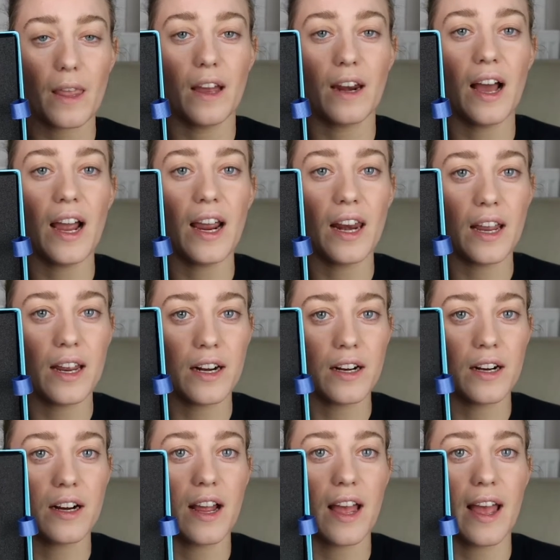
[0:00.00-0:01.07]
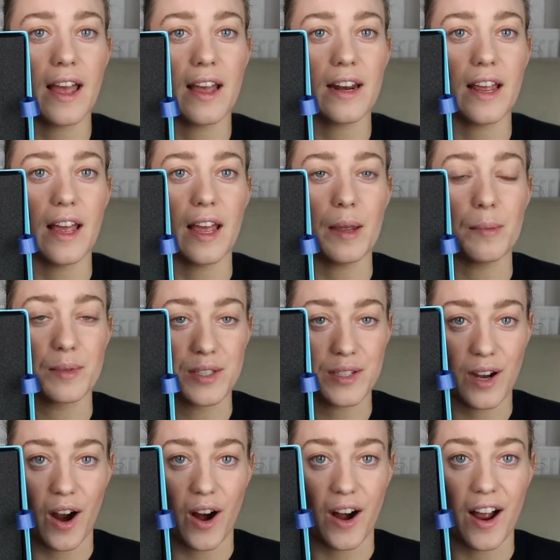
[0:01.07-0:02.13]
eyeliner and a
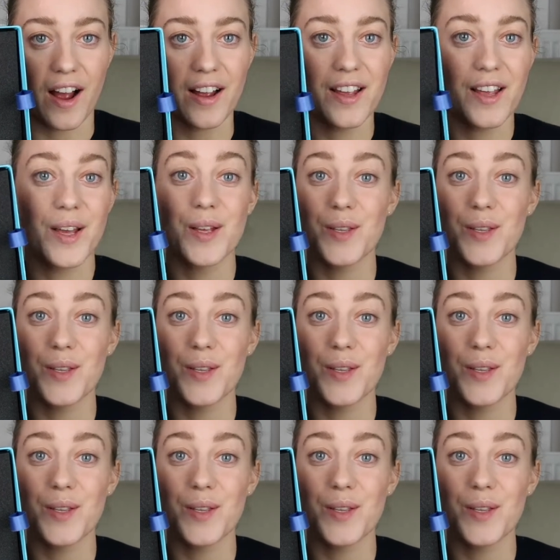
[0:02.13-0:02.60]
mascara.